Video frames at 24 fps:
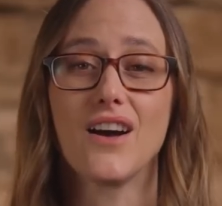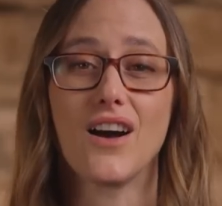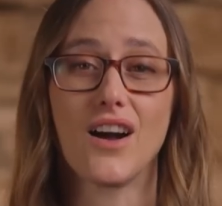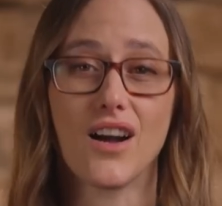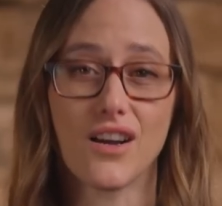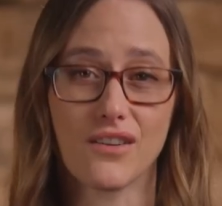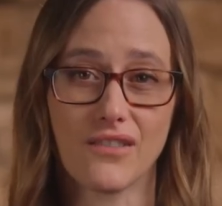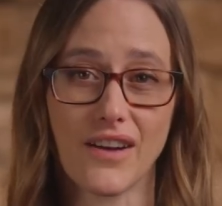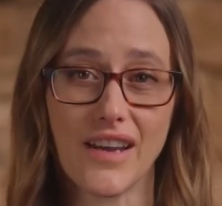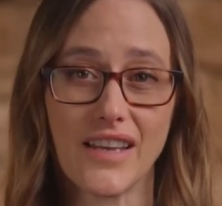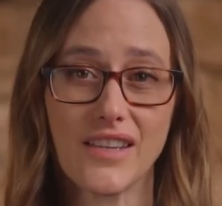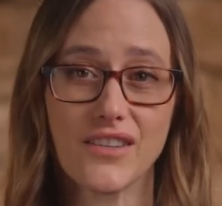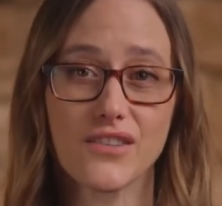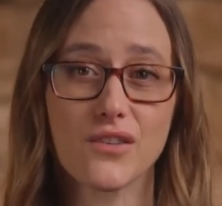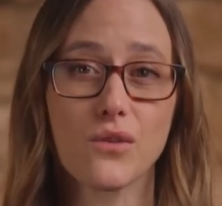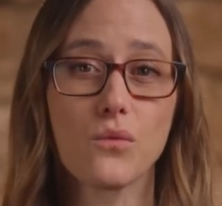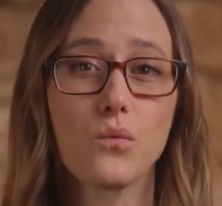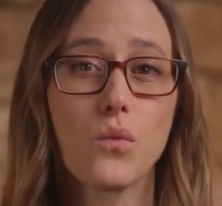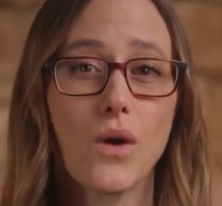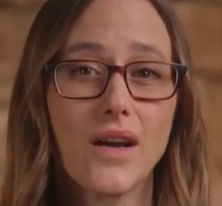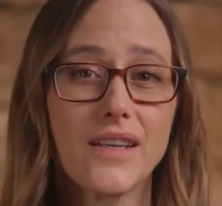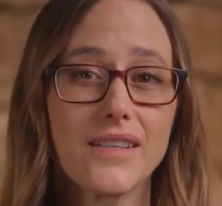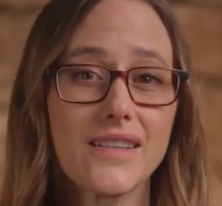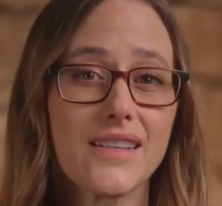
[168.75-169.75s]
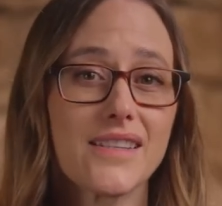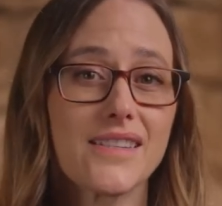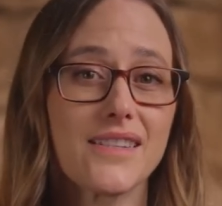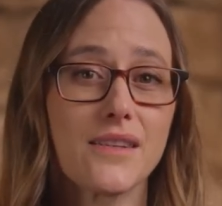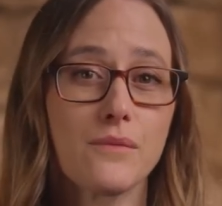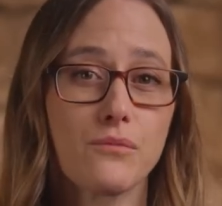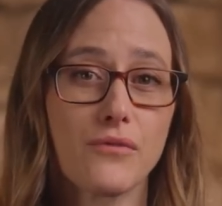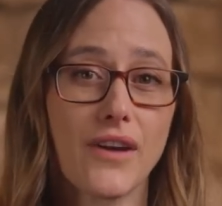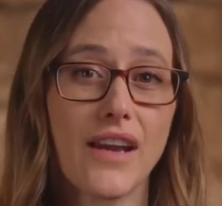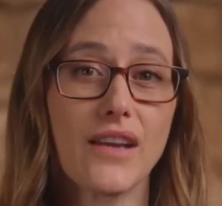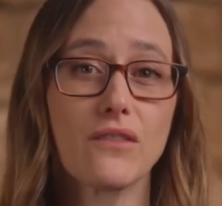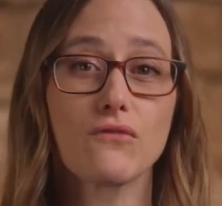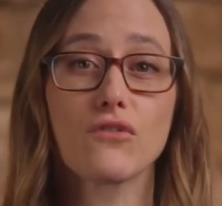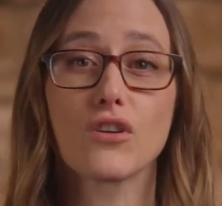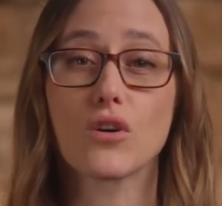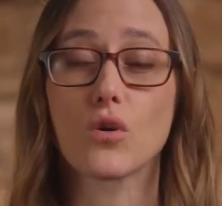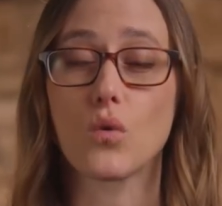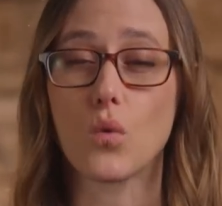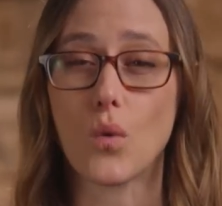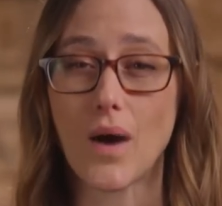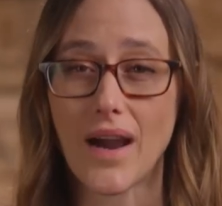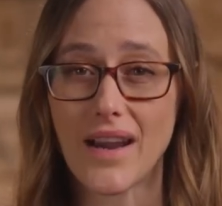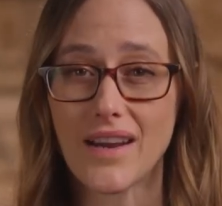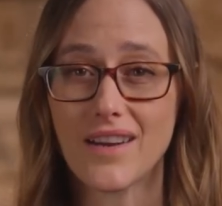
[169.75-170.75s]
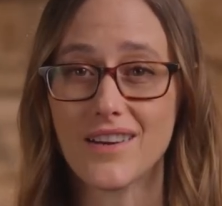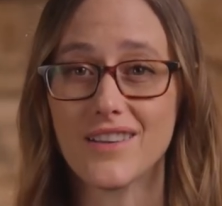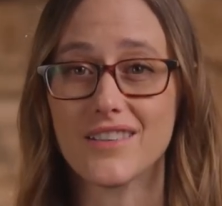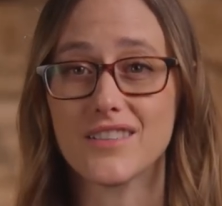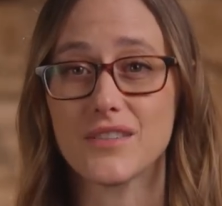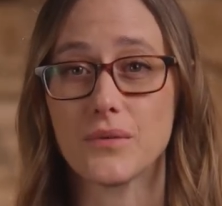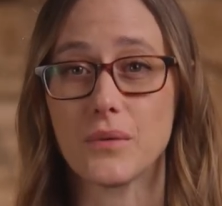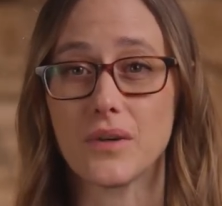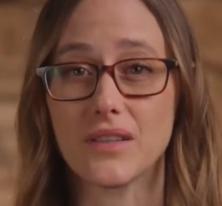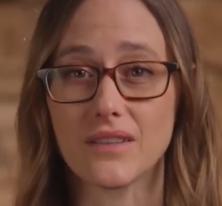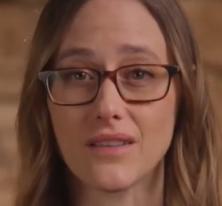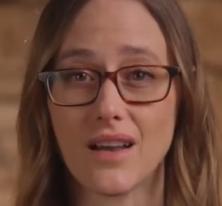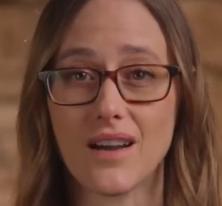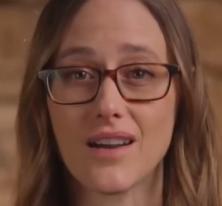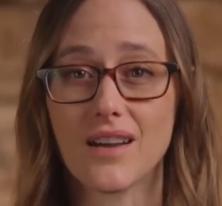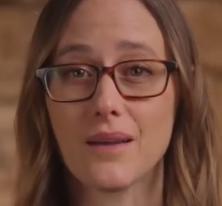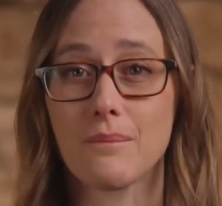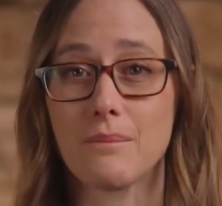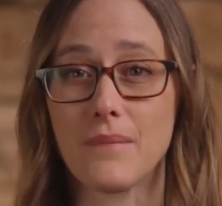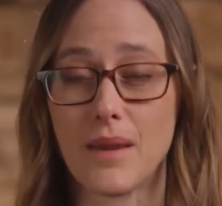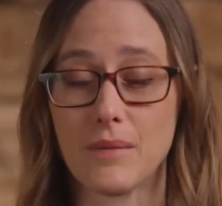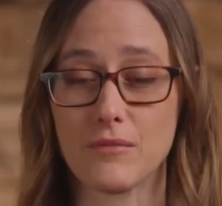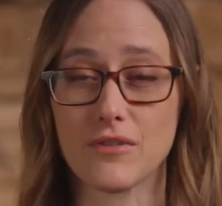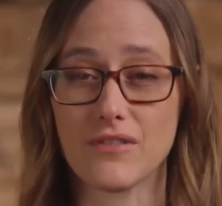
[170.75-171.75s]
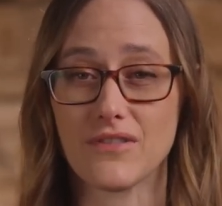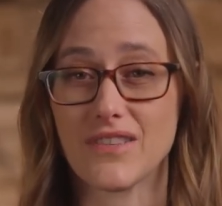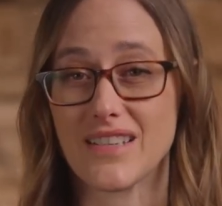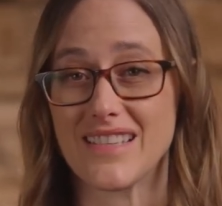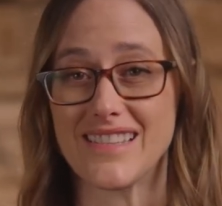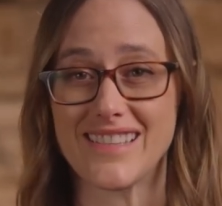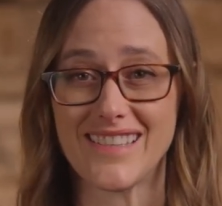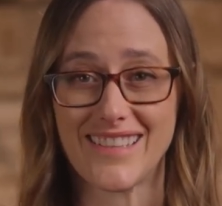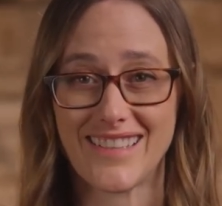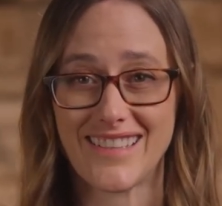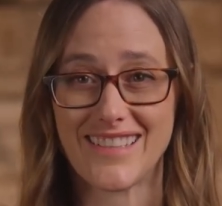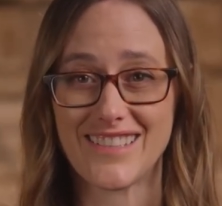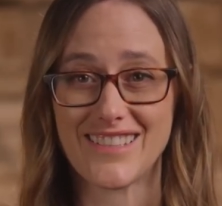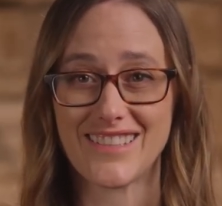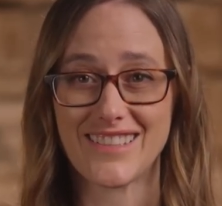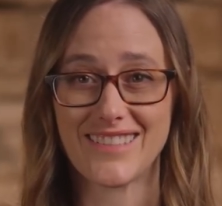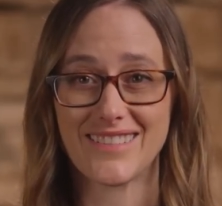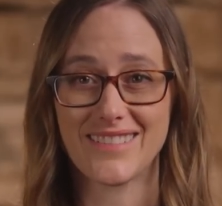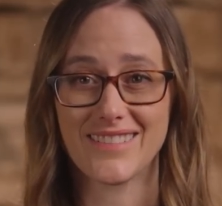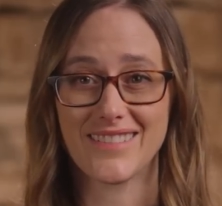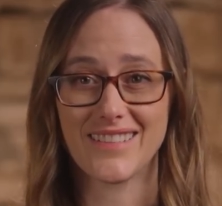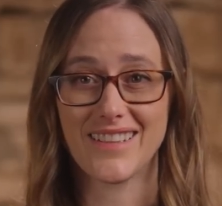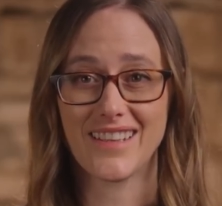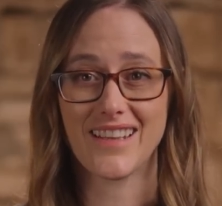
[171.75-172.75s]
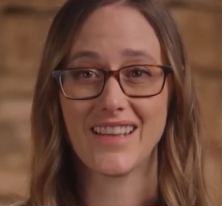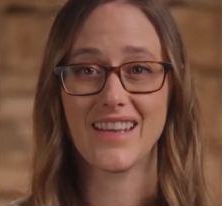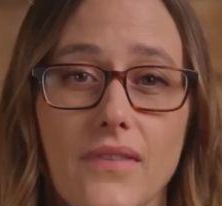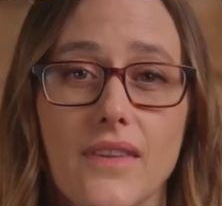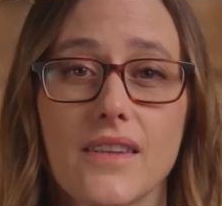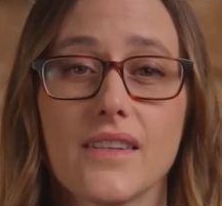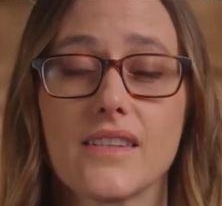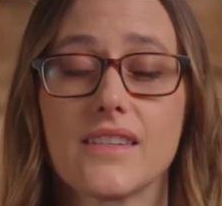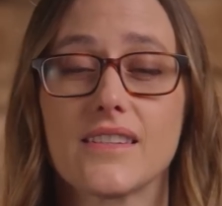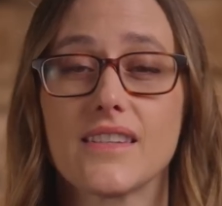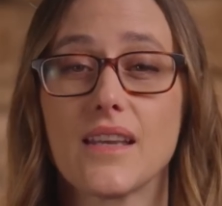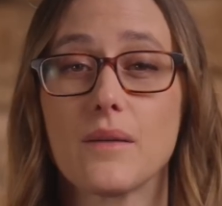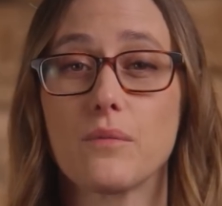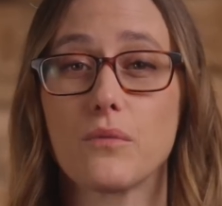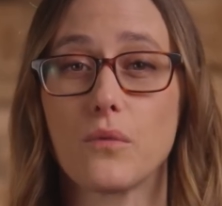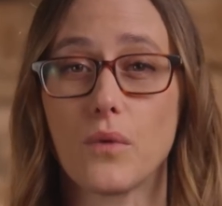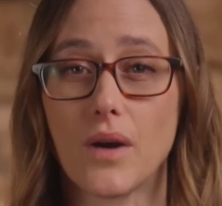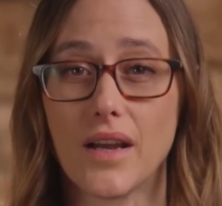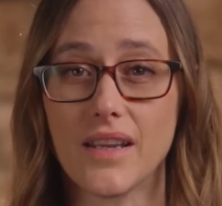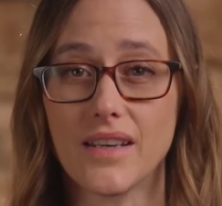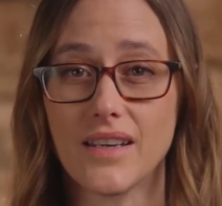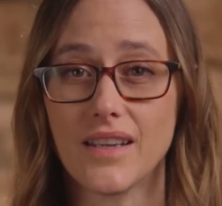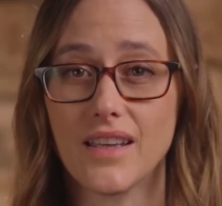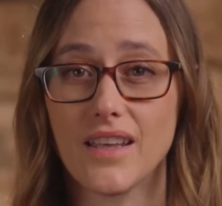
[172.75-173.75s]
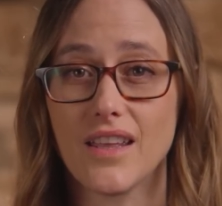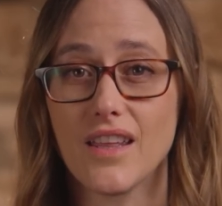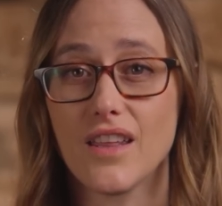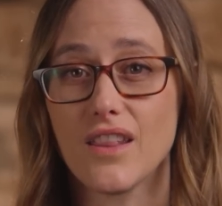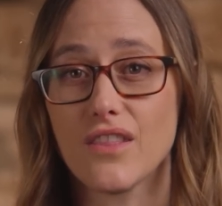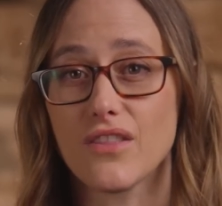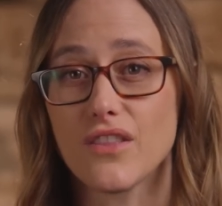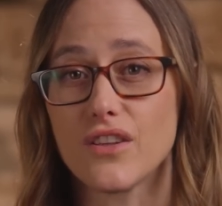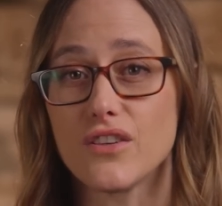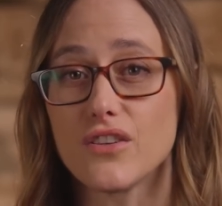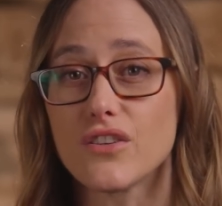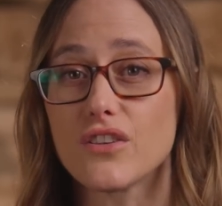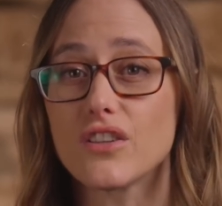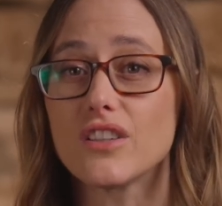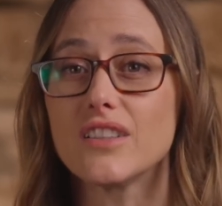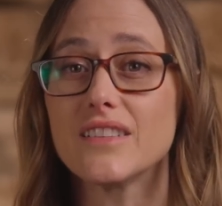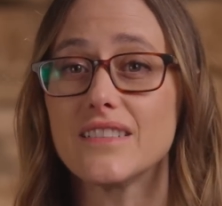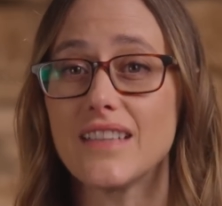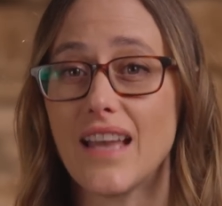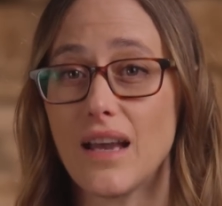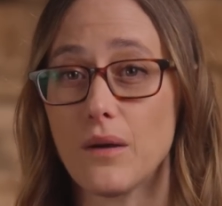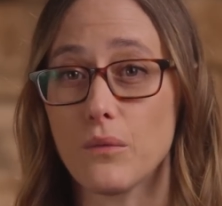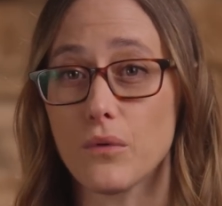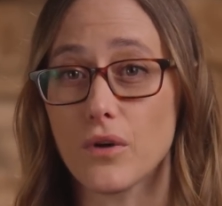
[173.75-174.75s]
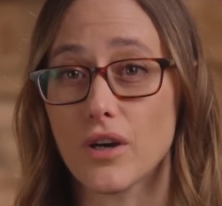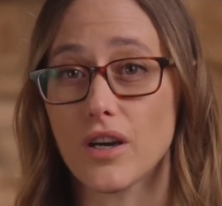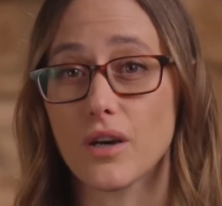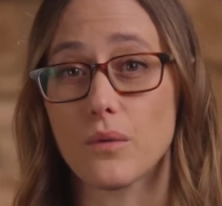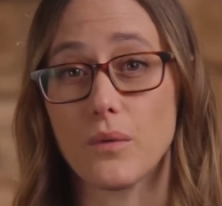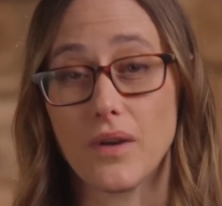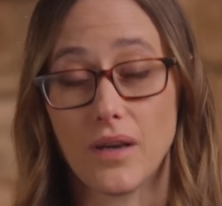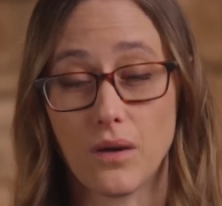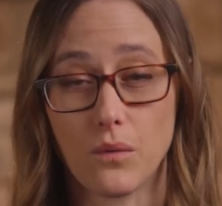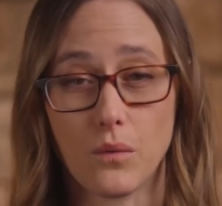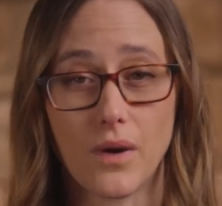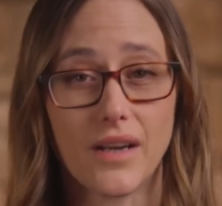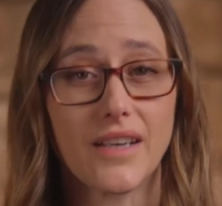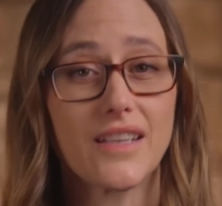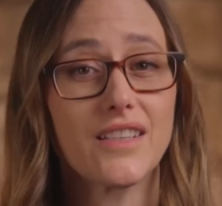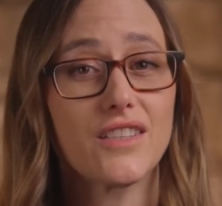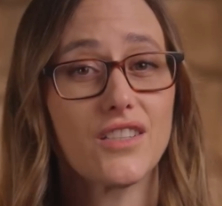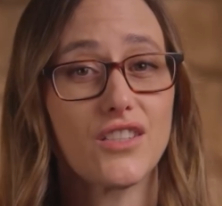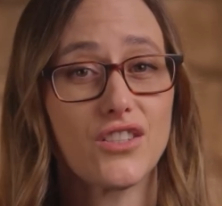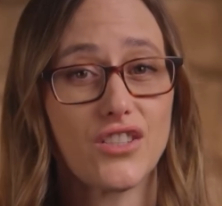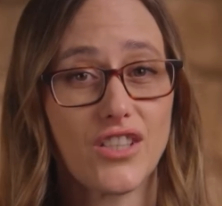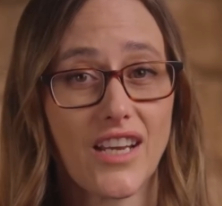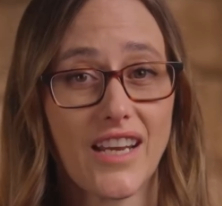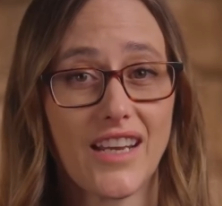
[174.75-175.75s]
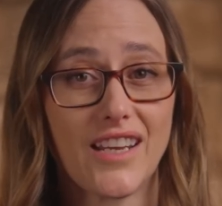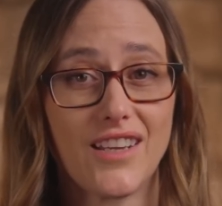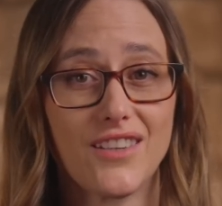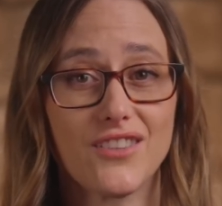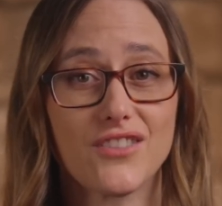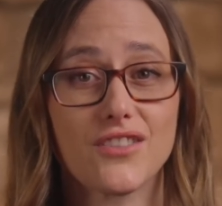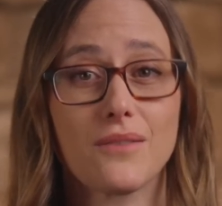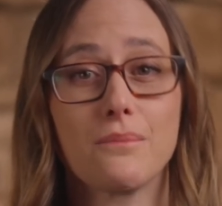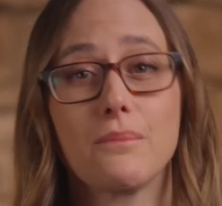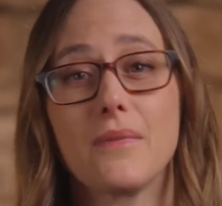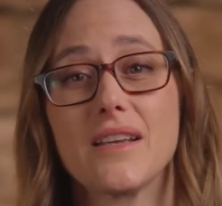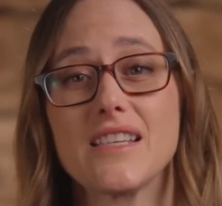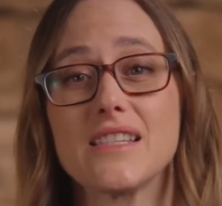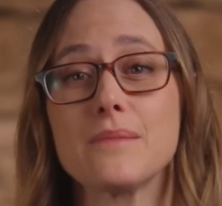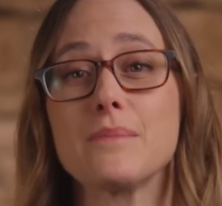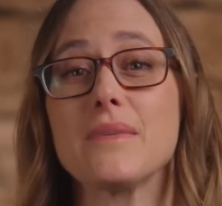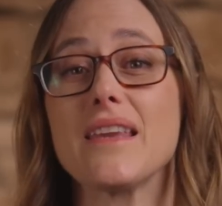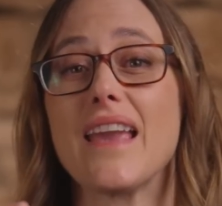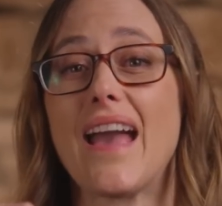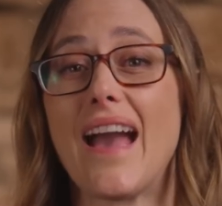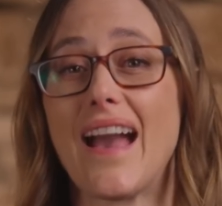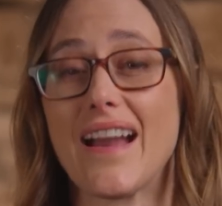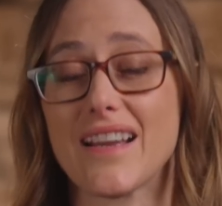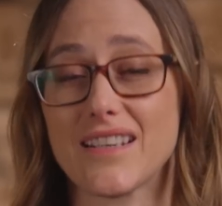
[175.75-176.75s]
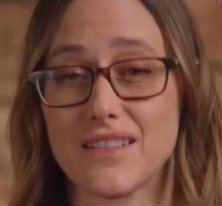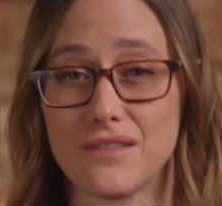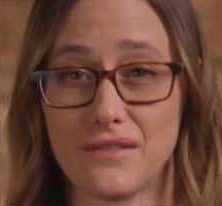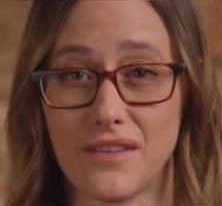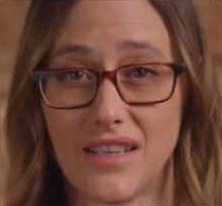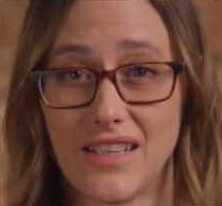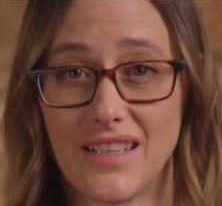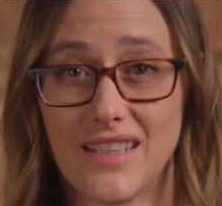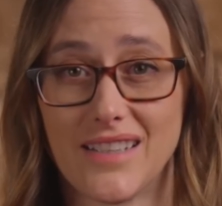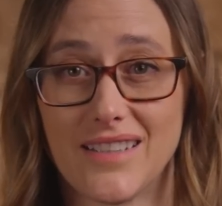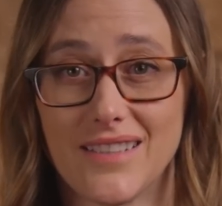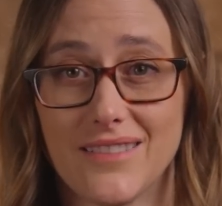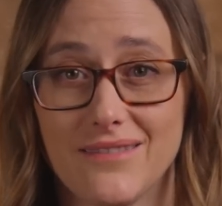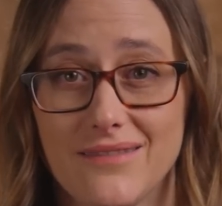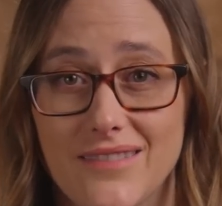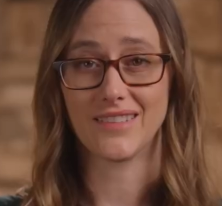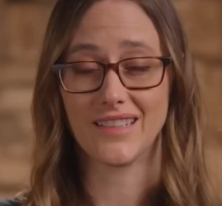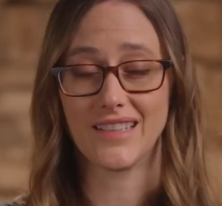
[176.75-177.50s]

All right, so what does the brain require to unlock memory reconsolidation? Step one, the neural network we are wanting to change must be activated.